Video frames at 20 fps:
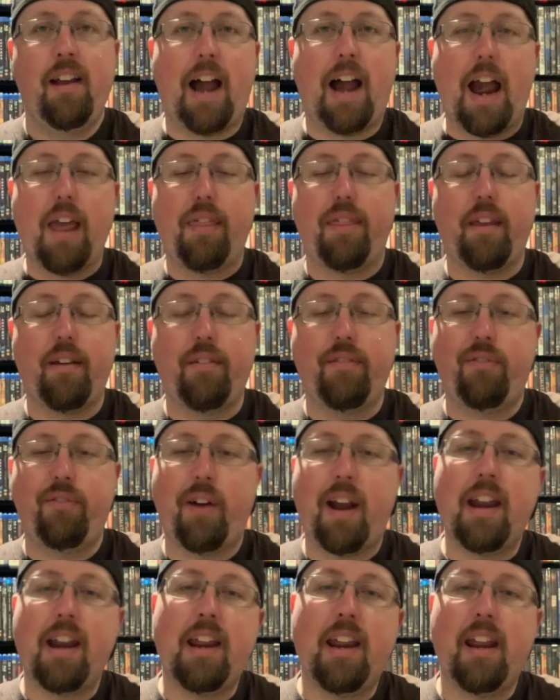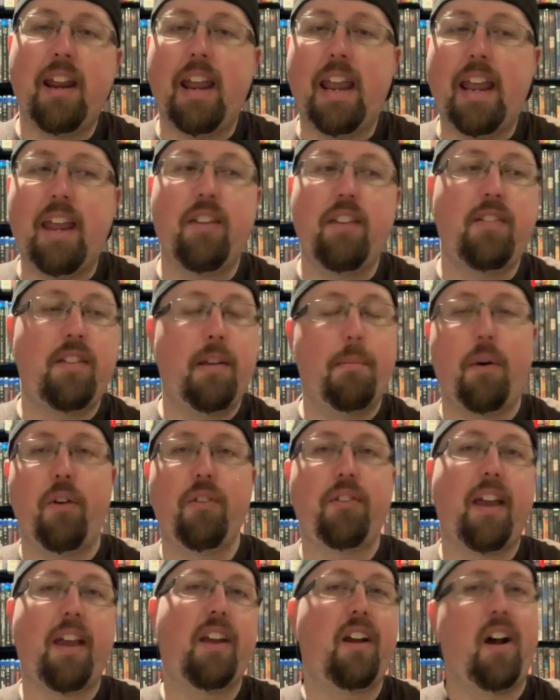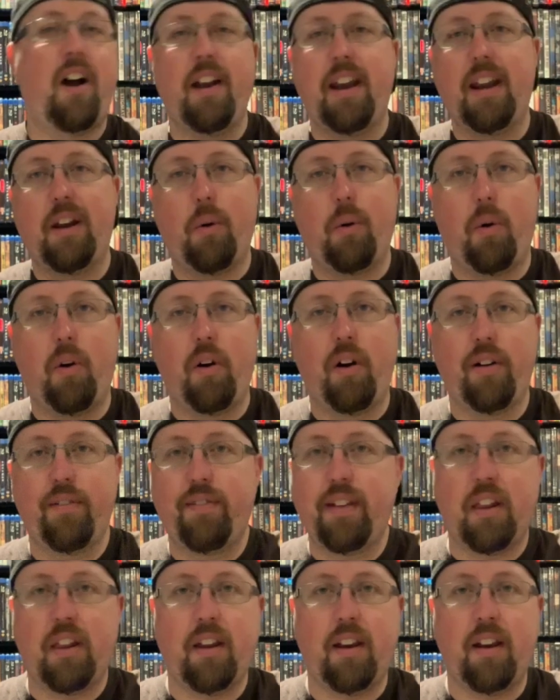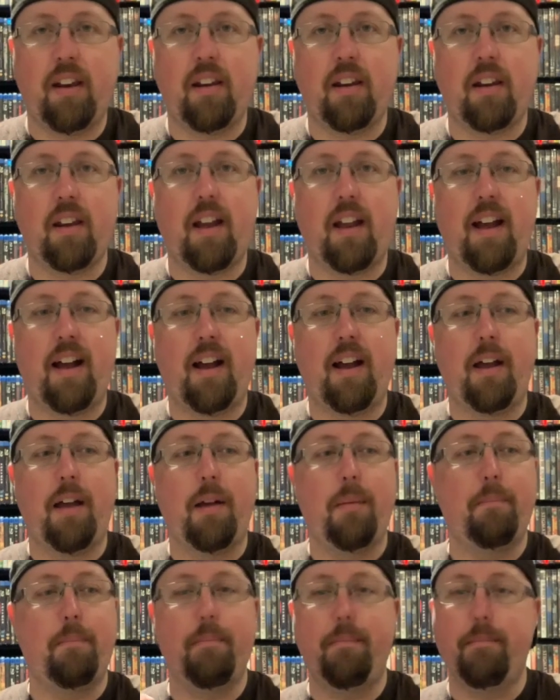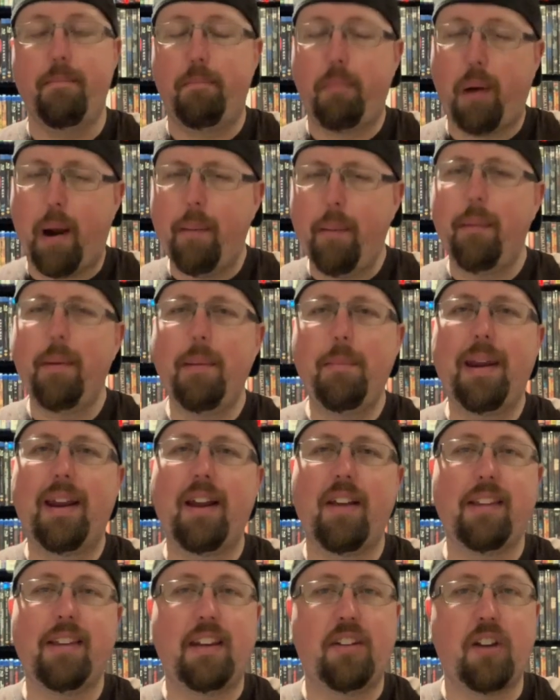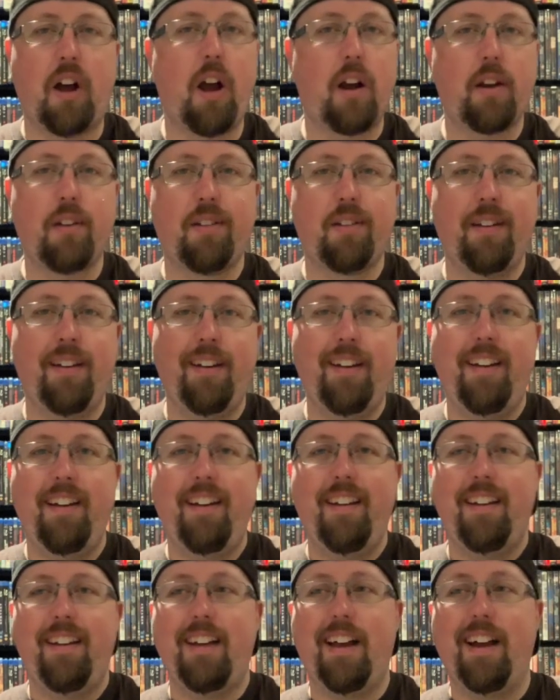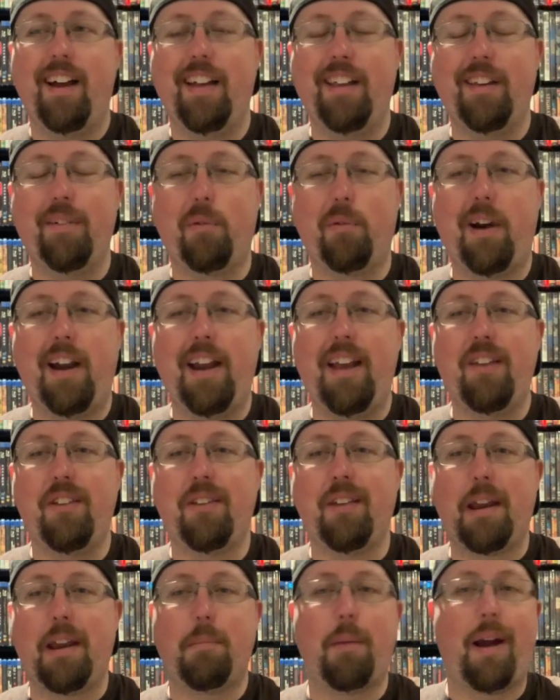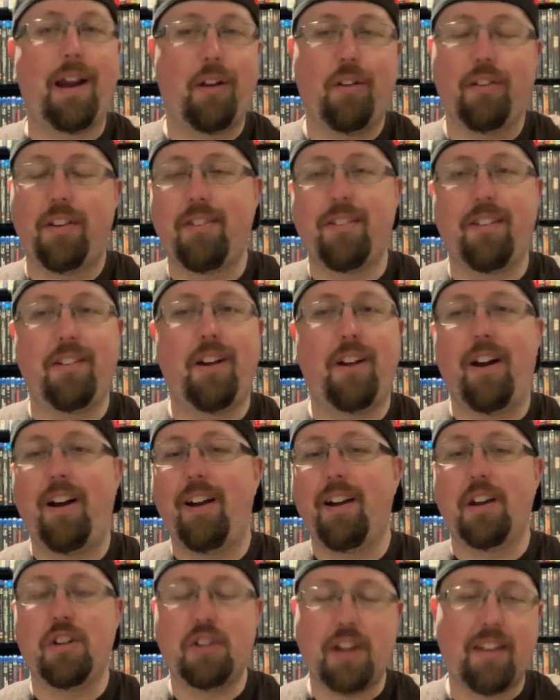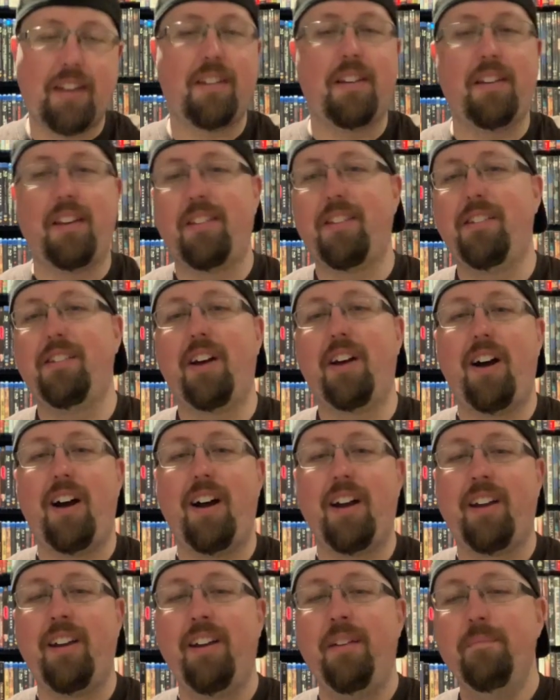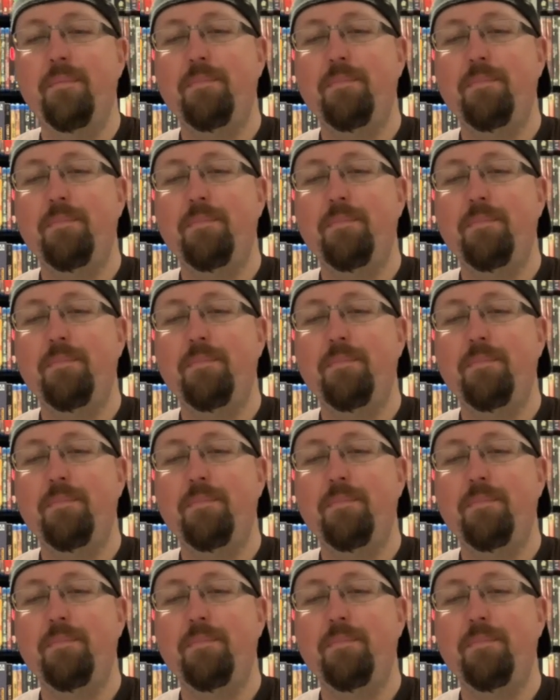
I think Freddy is the most iconic horror villain, probably because he talks. Whereas like Michael doesn't talk and Jason doesn't talk.